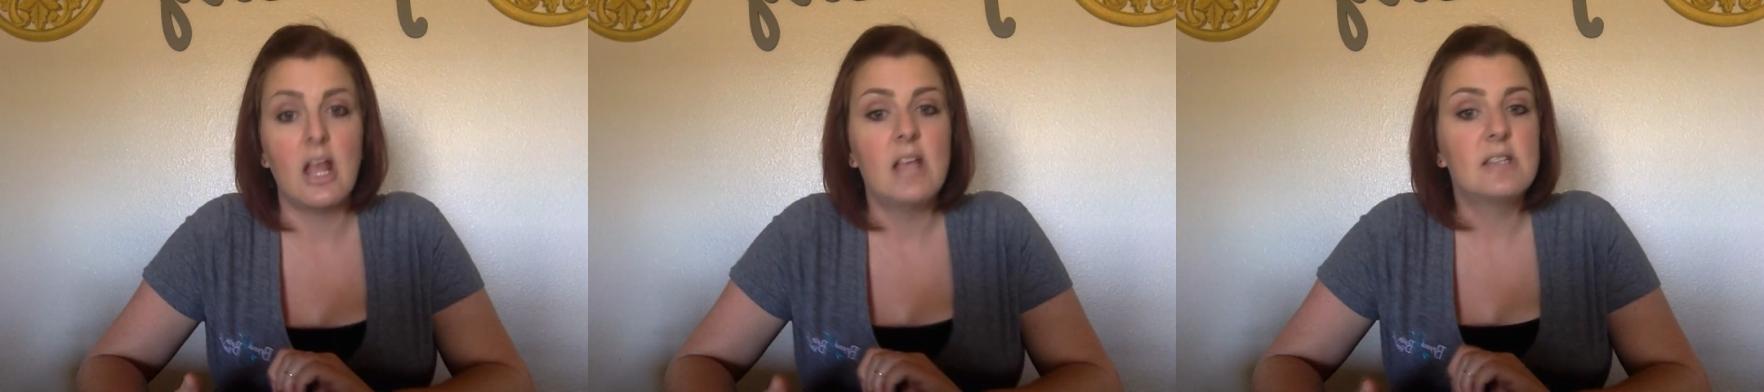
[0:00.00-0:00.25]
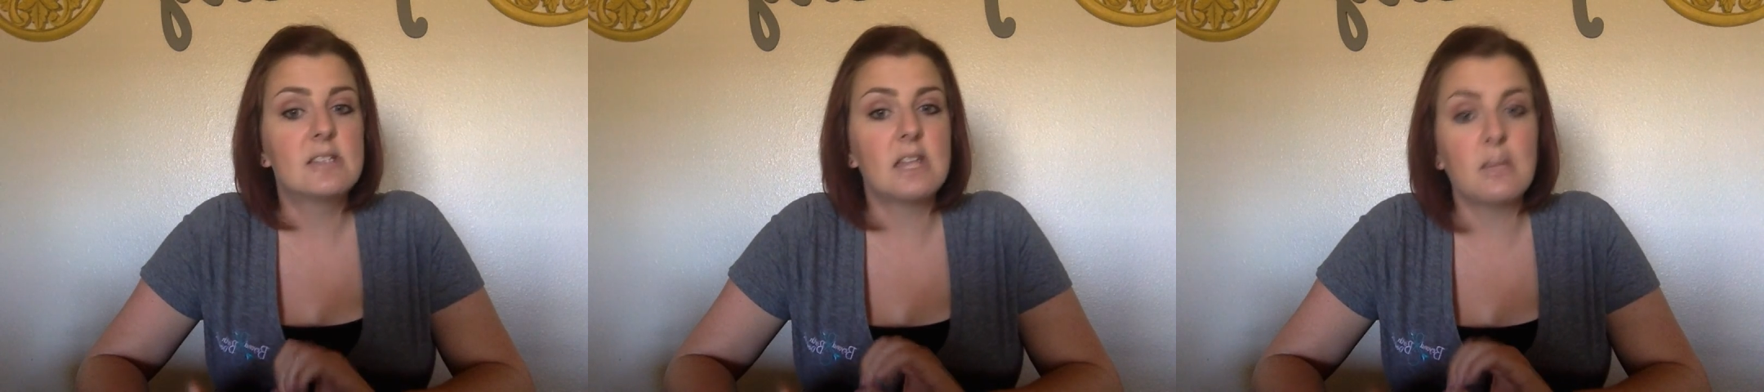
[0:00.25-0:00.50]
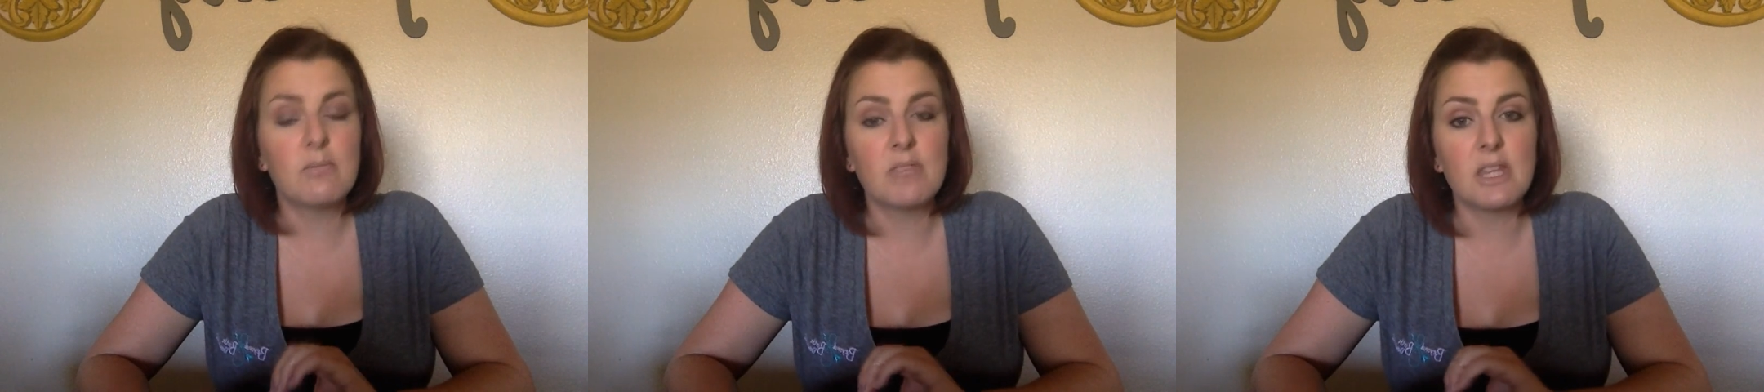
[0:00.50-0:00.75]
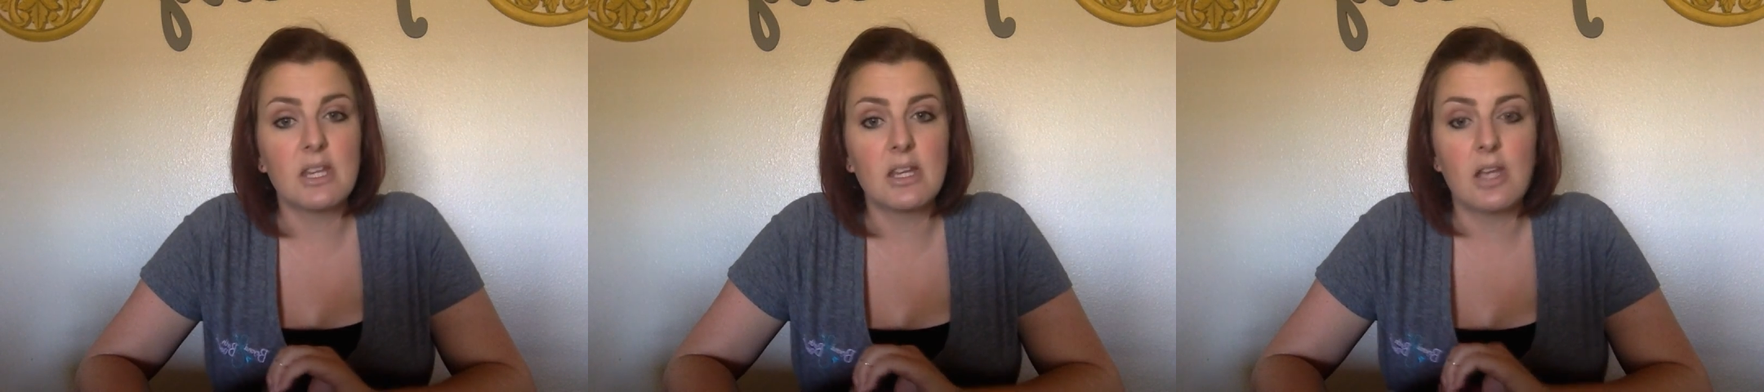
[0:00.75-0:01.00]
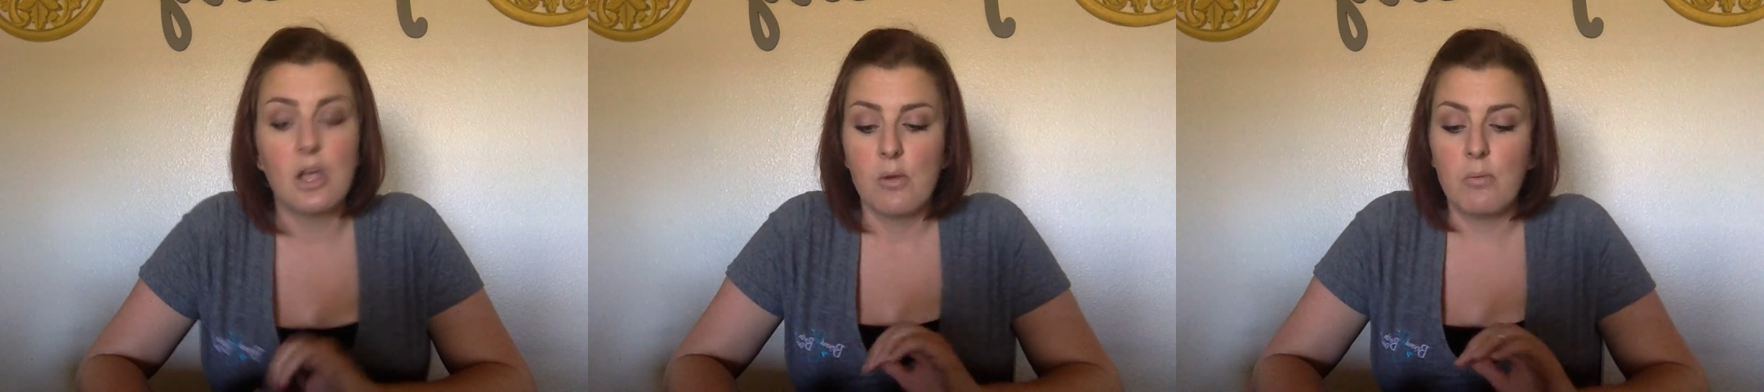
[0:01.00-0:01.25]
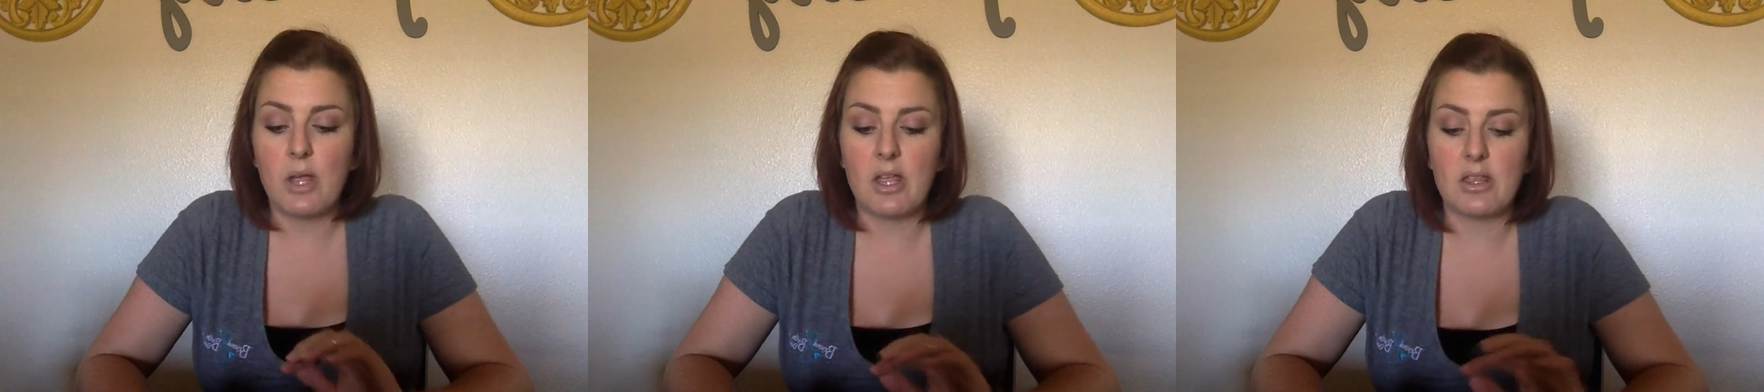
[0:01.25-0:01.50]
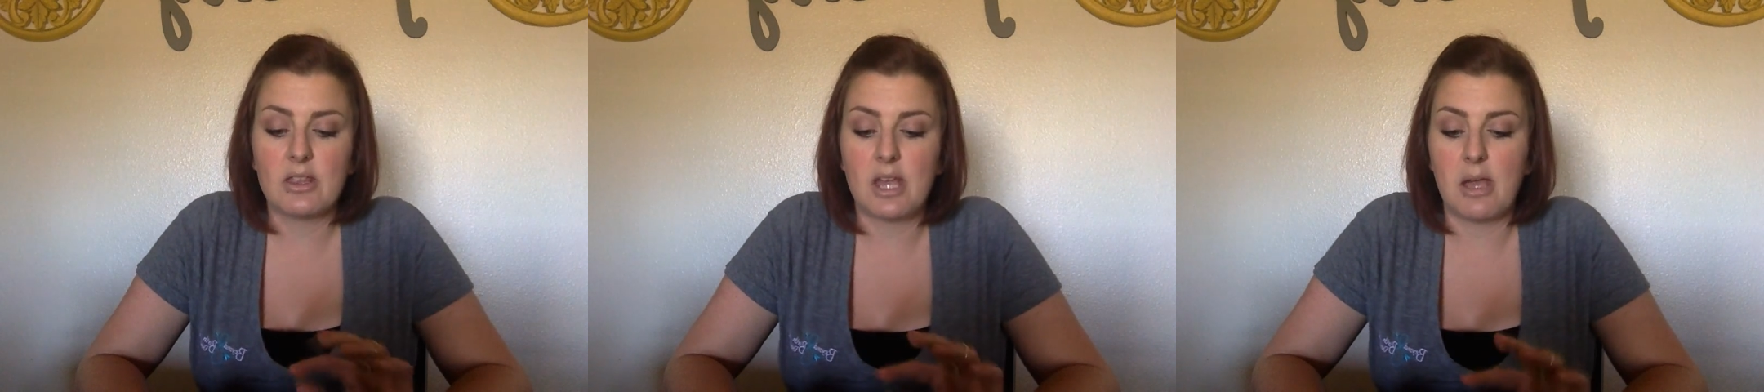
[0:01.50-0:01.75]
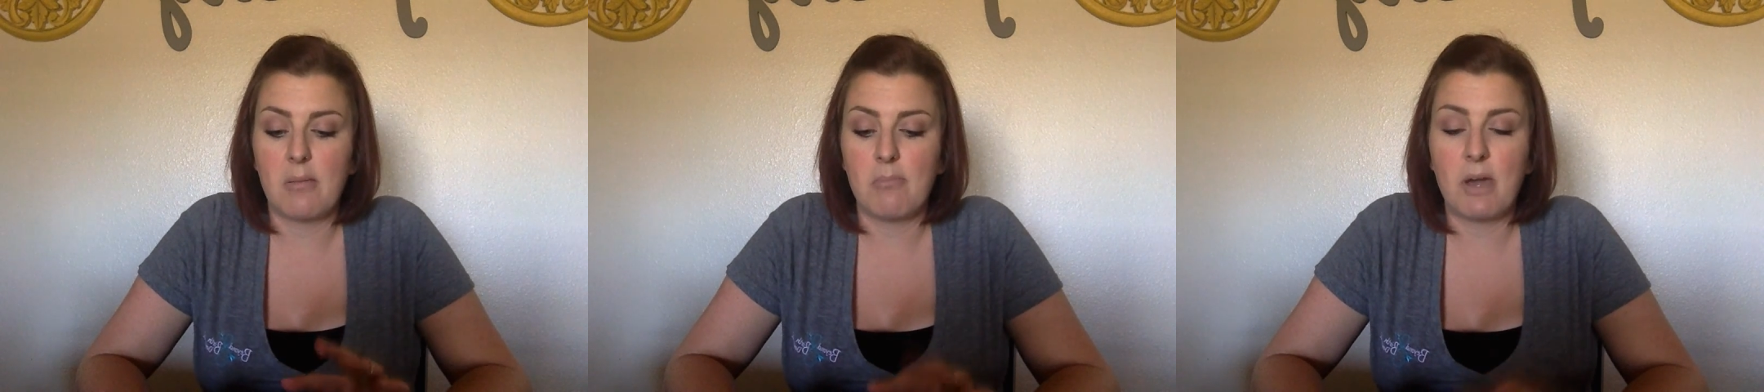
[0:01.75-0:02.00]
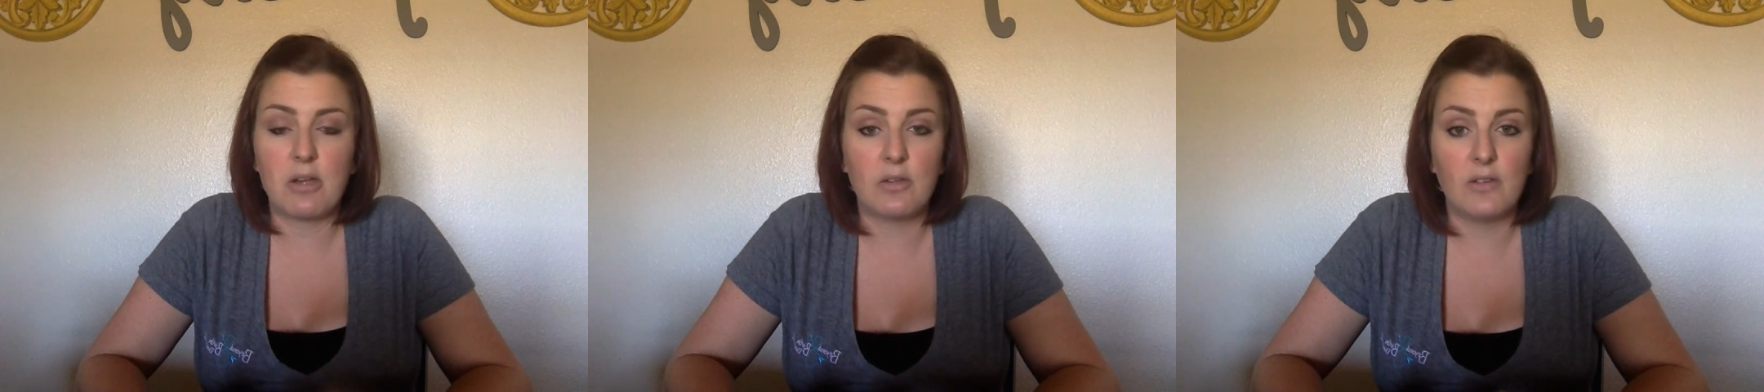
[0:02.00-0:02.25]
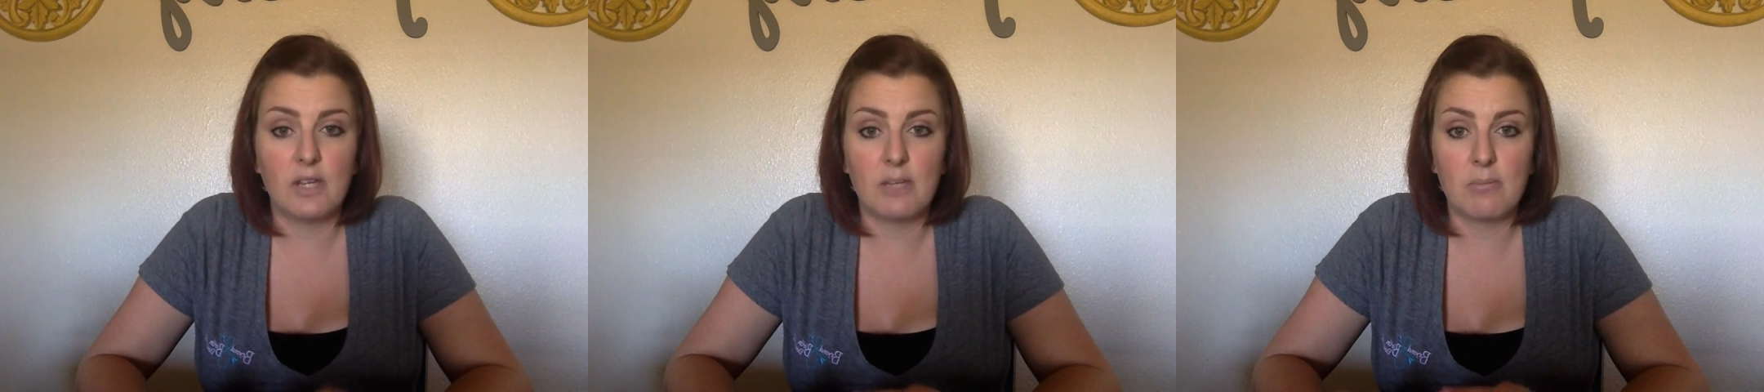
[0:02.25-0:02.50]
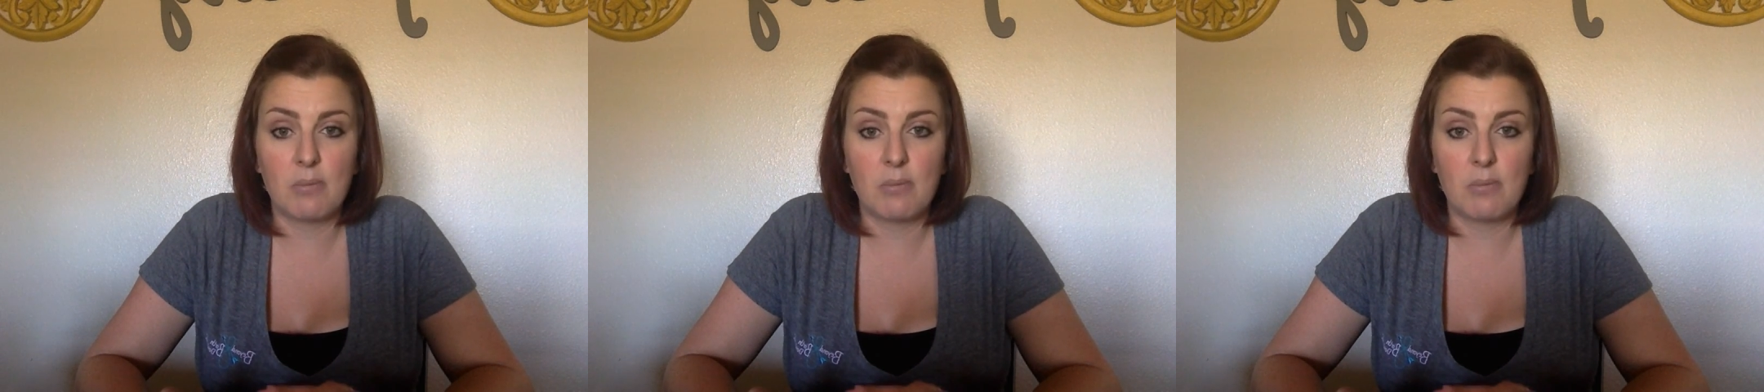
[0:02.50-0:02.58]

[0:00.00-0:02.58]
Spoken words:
Same thing with bottle feeding